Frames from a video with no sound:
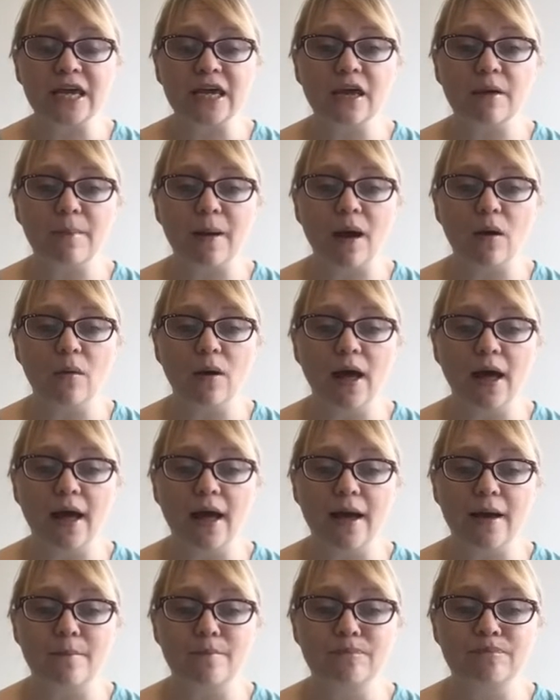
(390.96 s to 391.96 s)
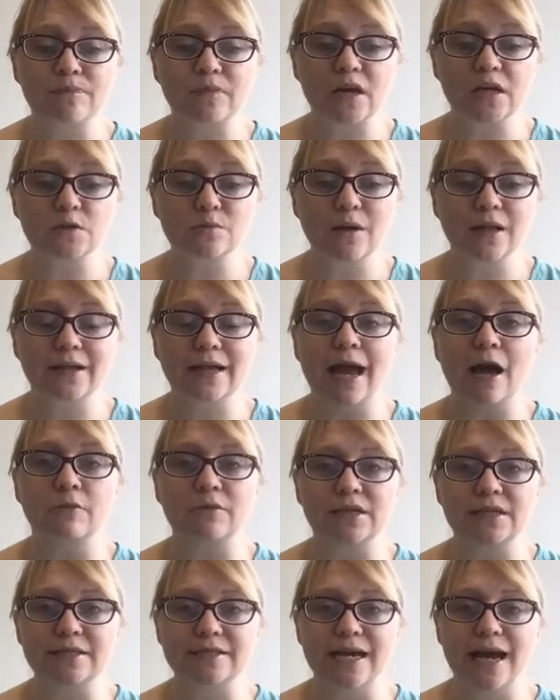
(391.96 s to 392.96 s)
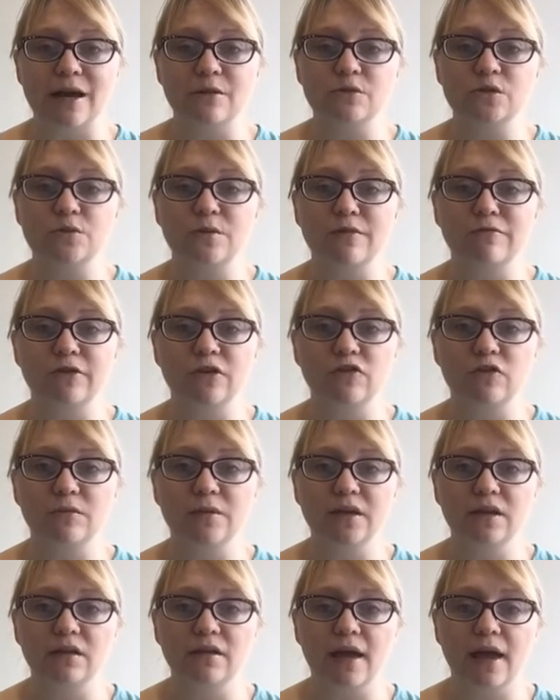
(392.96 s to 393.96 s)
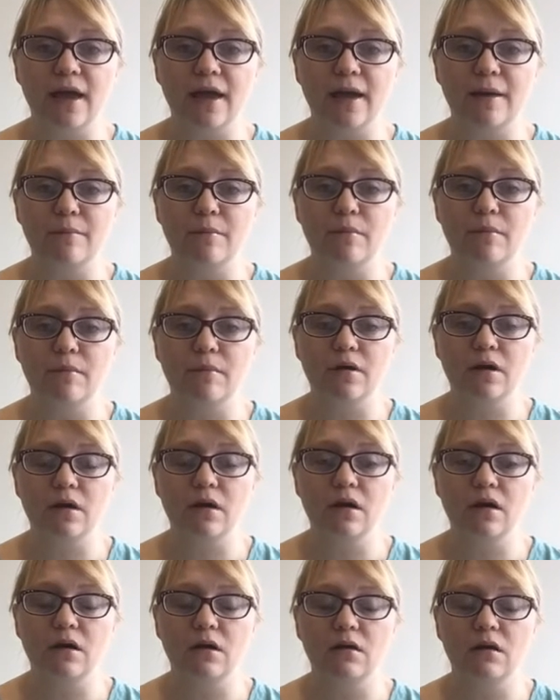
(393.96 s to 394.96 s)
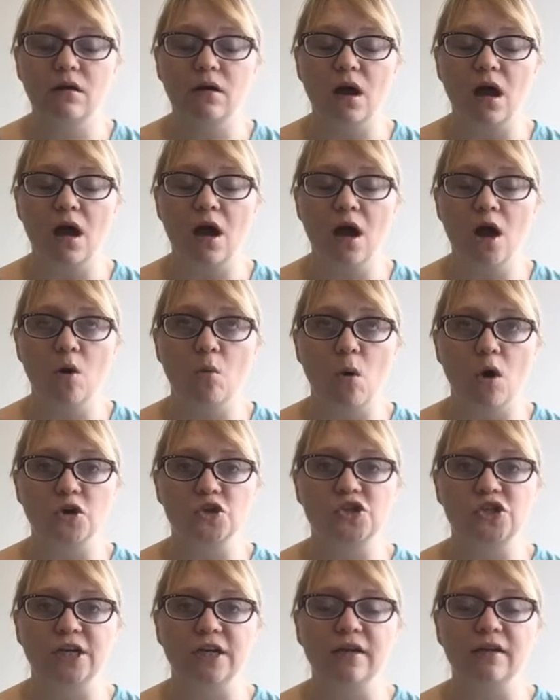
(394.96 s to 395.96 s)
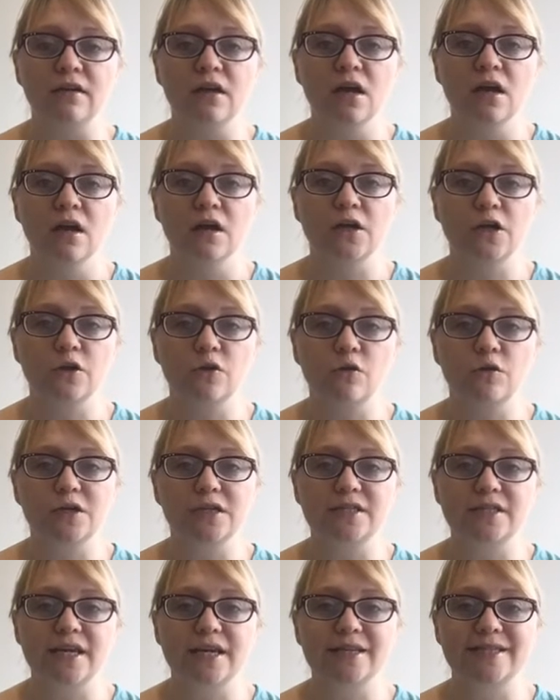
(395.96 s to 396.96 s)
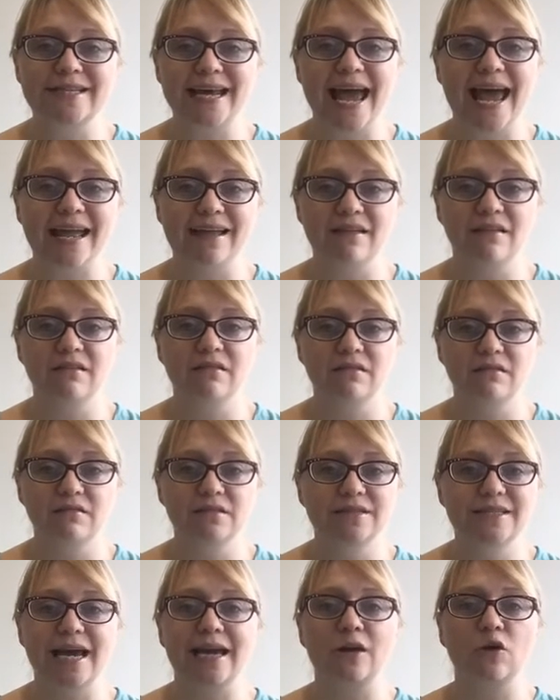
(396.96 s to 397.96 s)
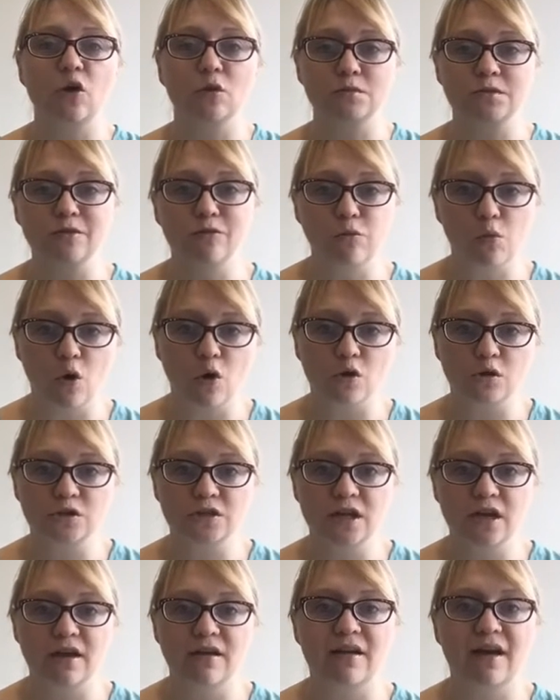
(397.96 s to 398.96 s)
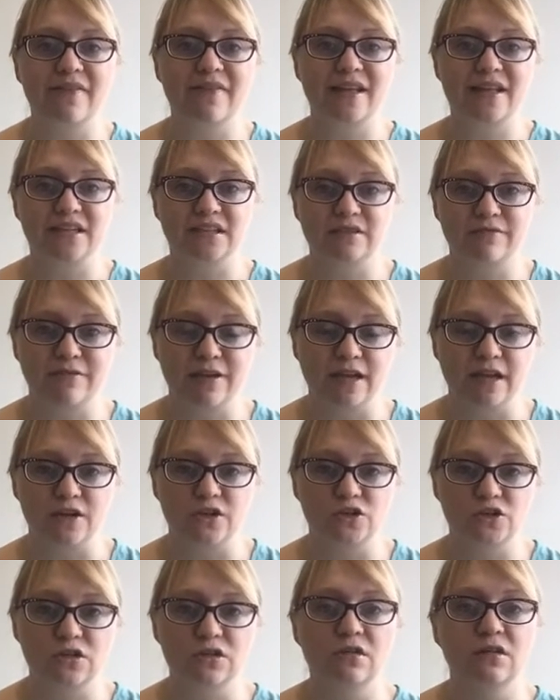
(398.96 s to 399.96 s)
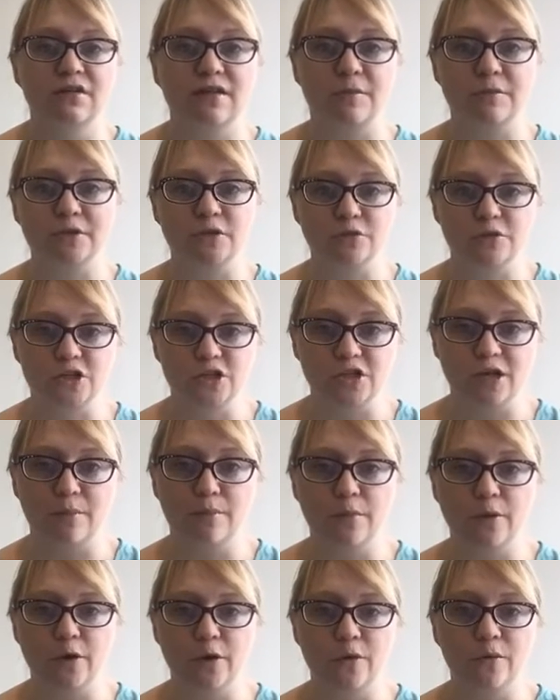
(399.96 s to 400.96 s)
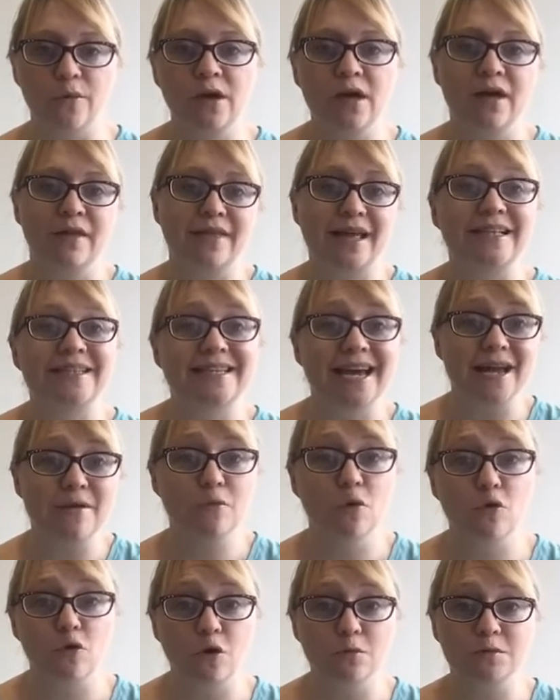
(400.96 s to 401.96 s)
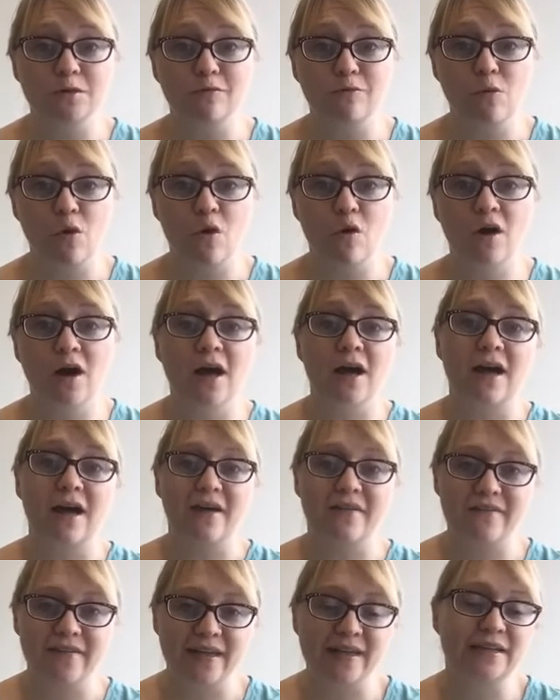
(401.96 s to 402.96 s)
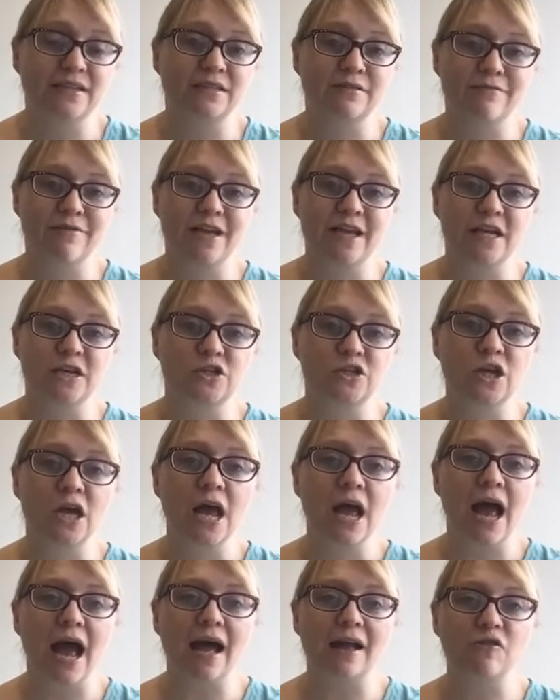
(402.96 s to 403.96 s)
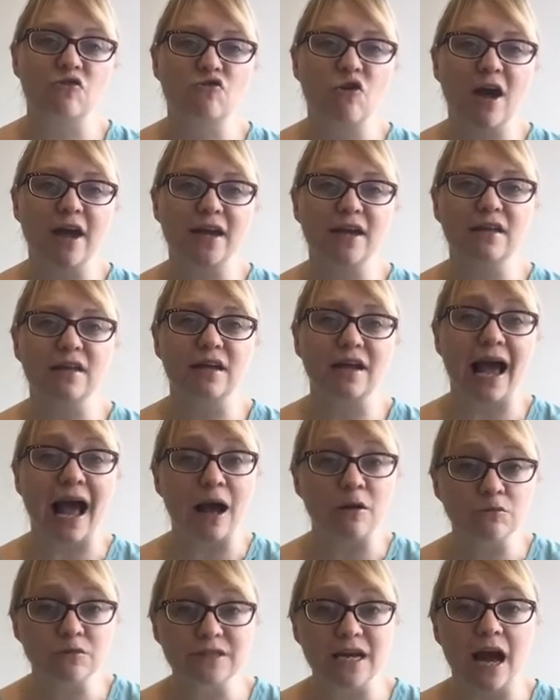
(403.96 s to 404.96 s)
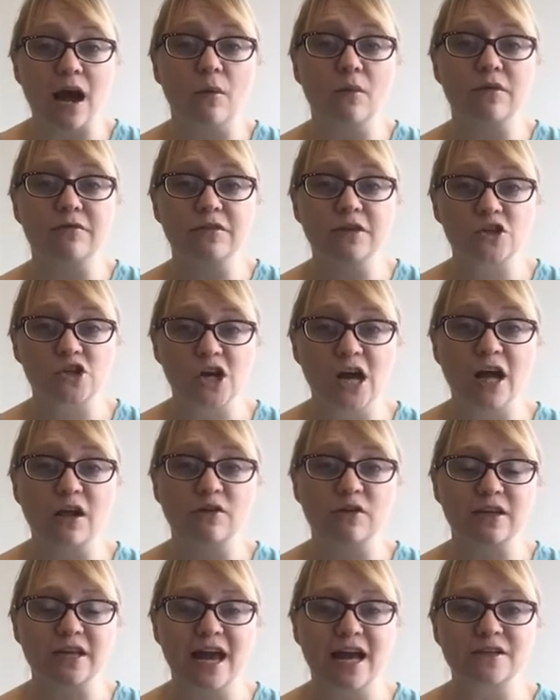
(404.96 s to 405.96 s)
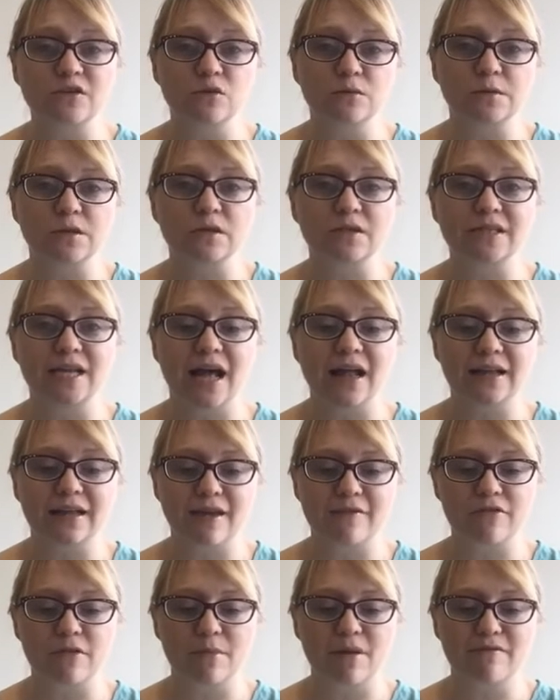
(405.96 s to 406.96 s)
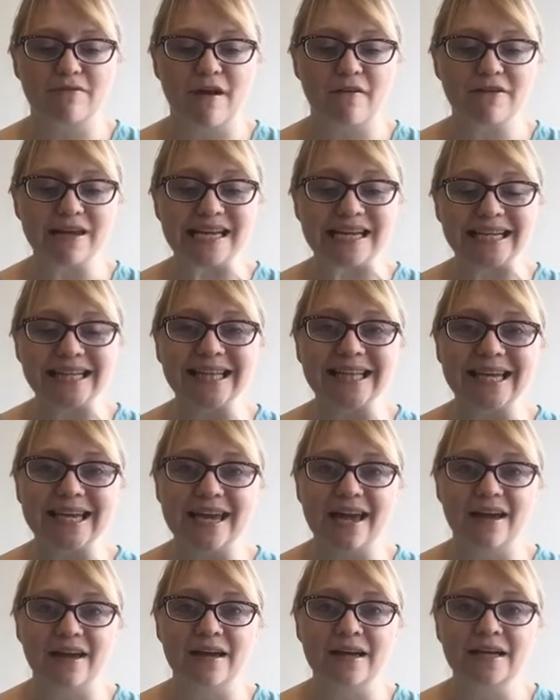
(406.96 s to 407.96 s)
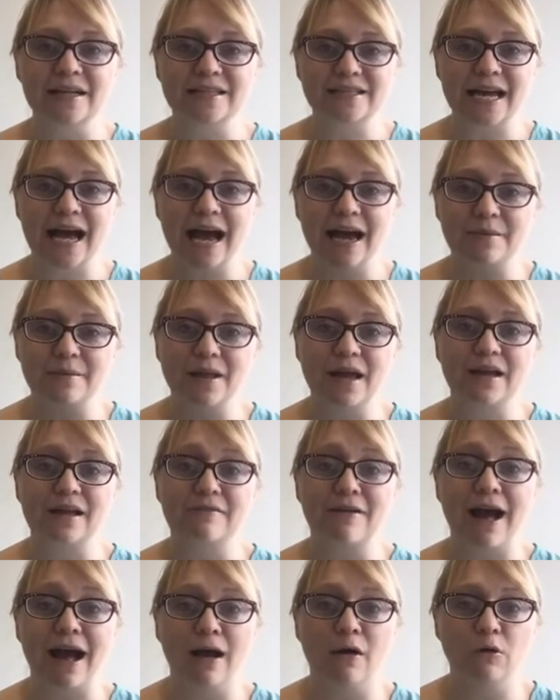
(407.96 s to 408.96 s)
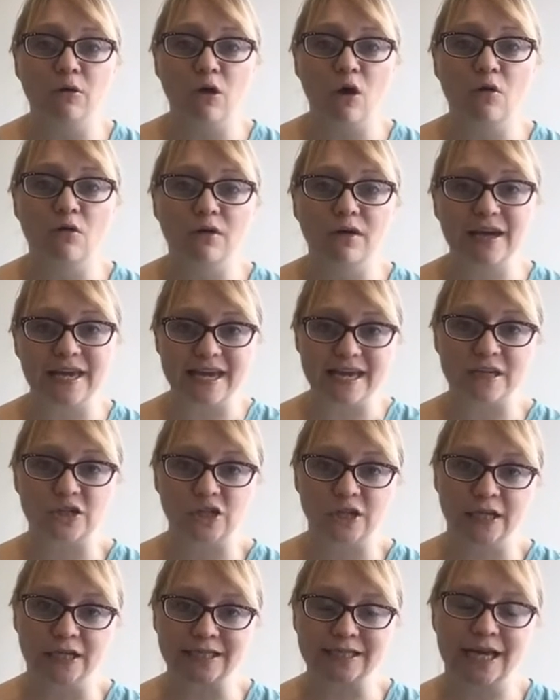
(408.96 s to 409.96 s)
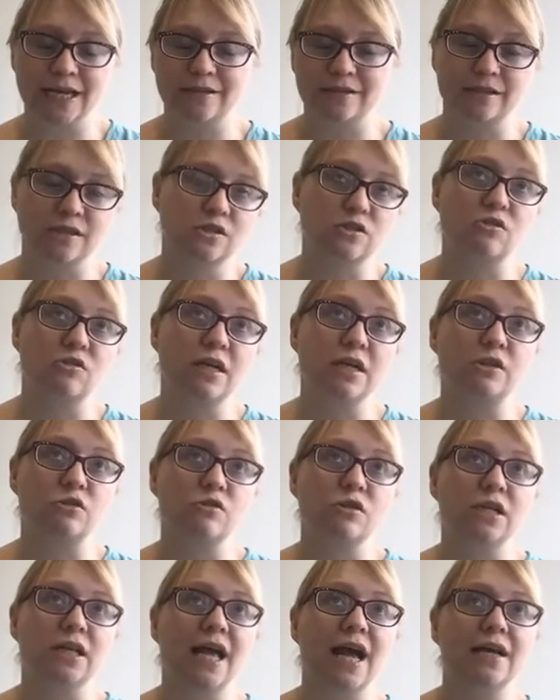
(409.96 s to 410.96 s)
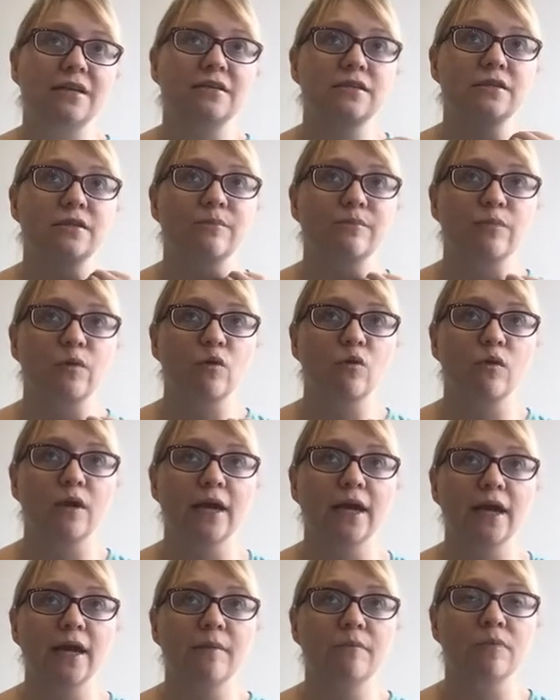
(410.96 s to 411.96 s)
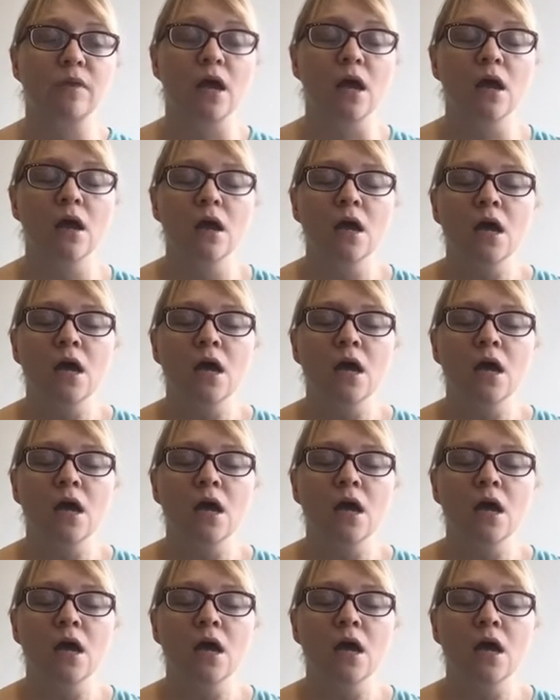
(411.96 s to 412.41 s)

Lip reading: Think about, as well, counting down. So if you're doing hair washing, you know, you say 10 cups of water and then it's finished. Then we do the shampoo, then 10 more cups of water and then it's finished. And try and count down with the child or the adult, because that'll give them a very clear timeline of how long each little task is going to last, okay?